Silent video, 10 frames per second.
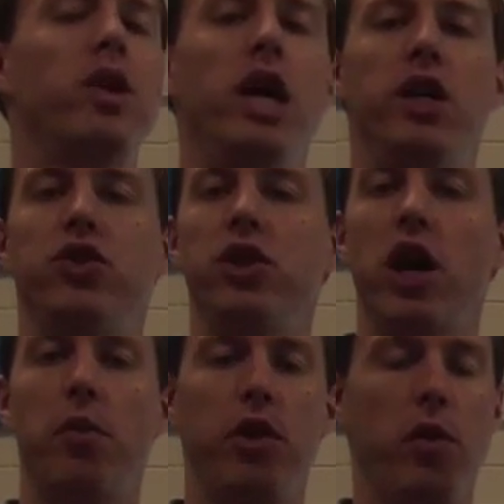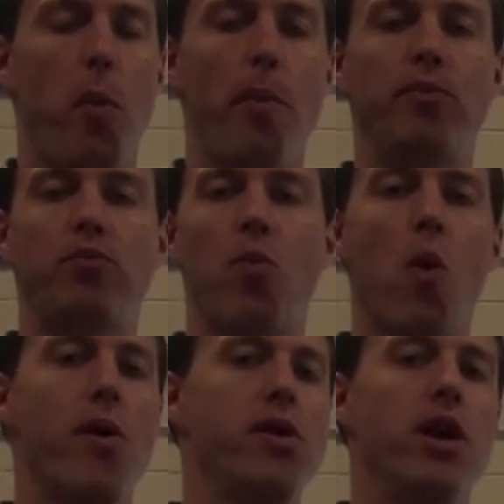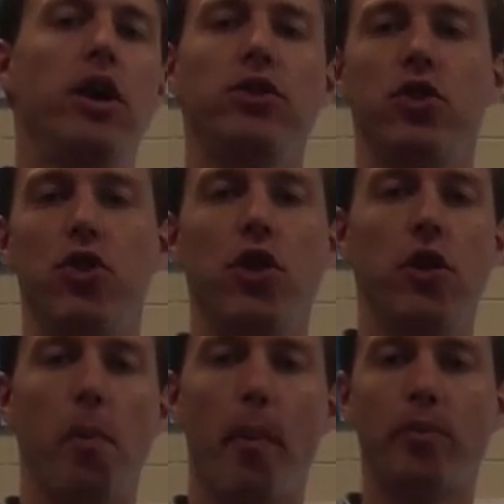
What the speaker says: it's yummy, or it's good.